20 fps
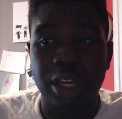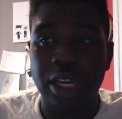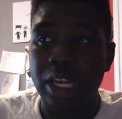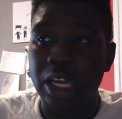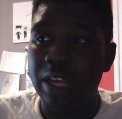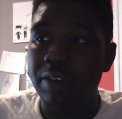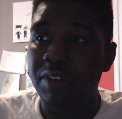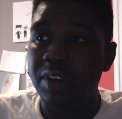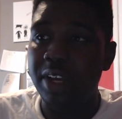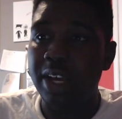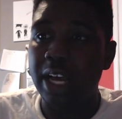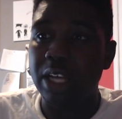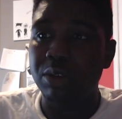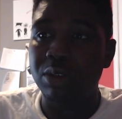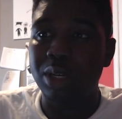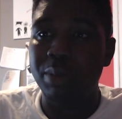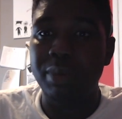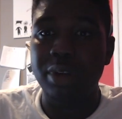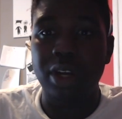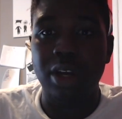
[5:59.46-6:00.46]
If you guys want
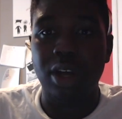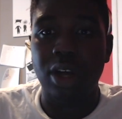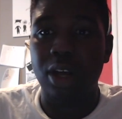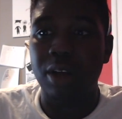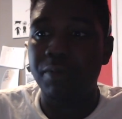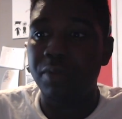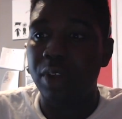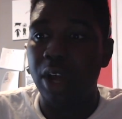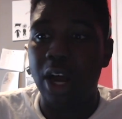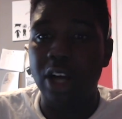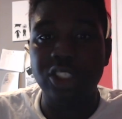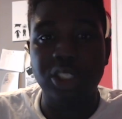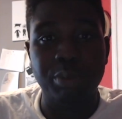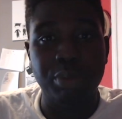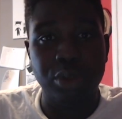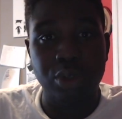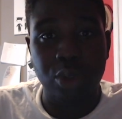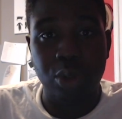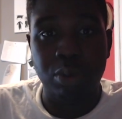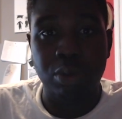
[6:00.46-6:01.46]
to be an
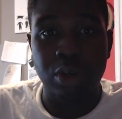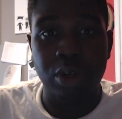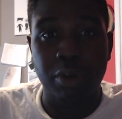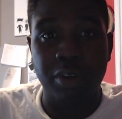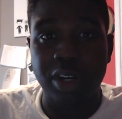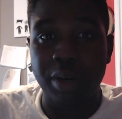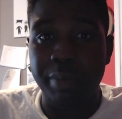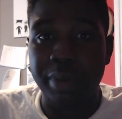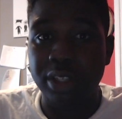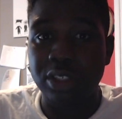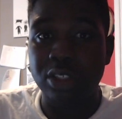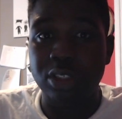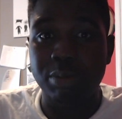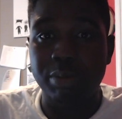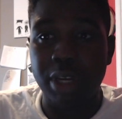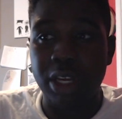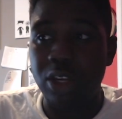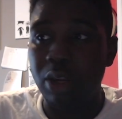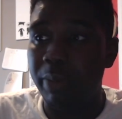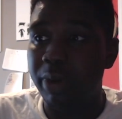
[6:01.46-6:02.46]
entrepreneur and want a
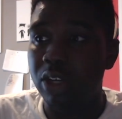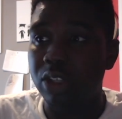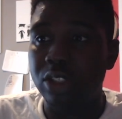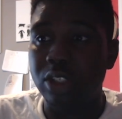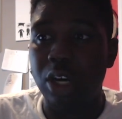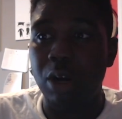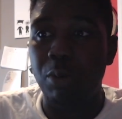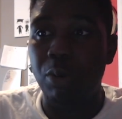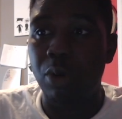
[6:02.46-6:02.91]
businessman, you better start